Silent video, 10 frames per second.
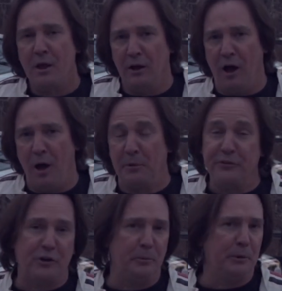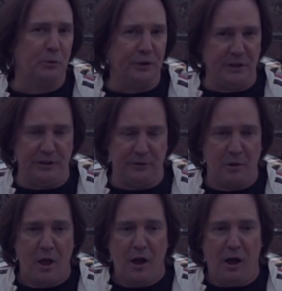But it's going to be really neat.
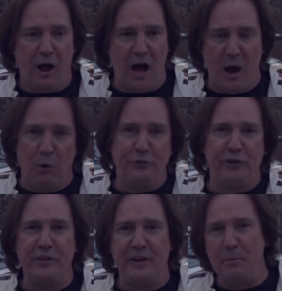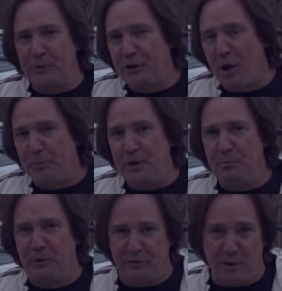I won't tell you the name of the company,
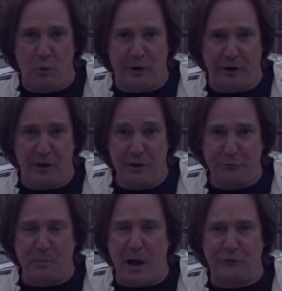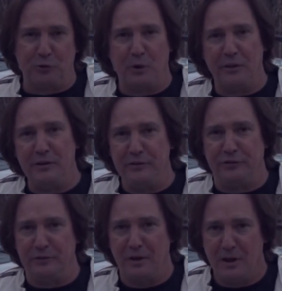but if they want to sponsor one of
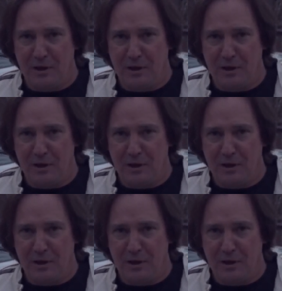these and